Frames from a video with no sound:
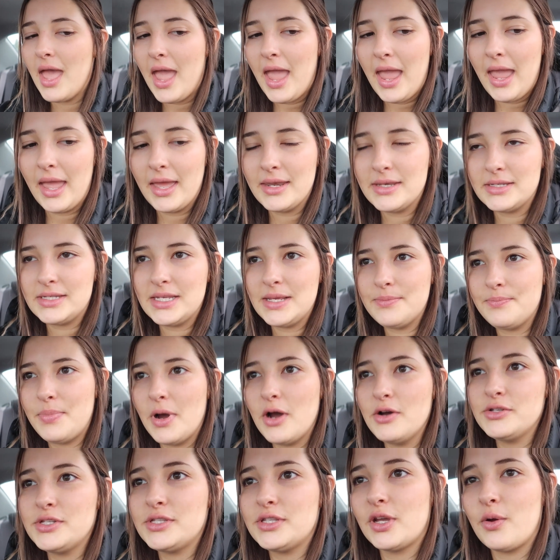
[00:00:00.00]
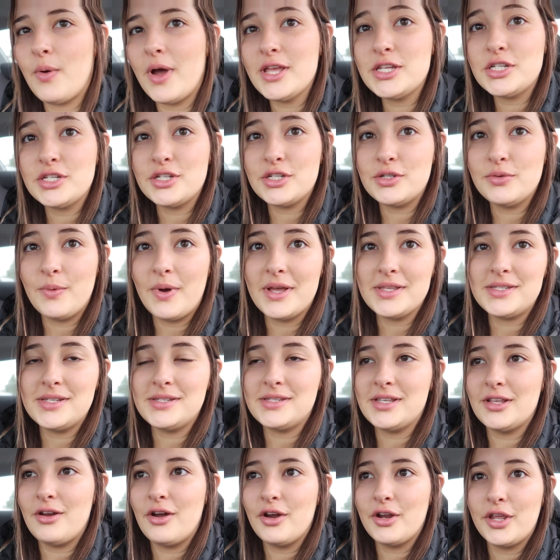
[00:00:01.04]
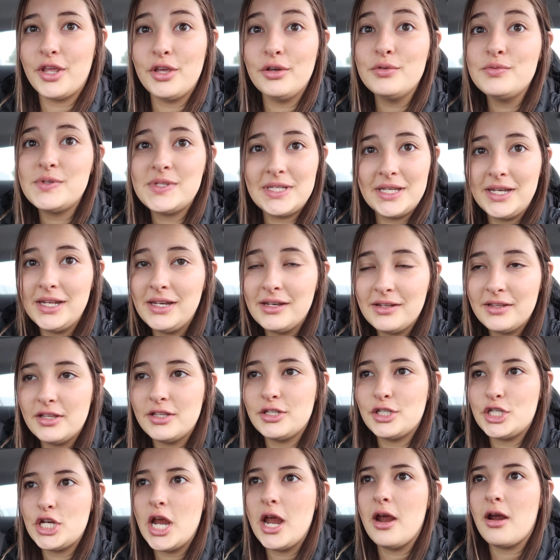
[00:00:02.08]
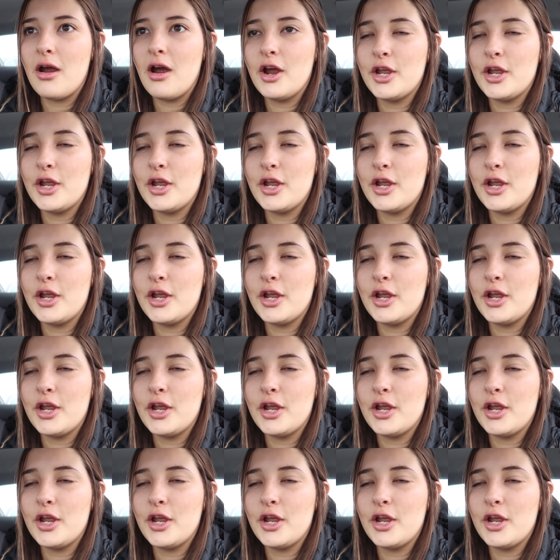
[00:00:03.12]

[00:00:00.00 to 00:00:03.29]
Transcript: And he posed the question to us. He said, are you sitting in a chair?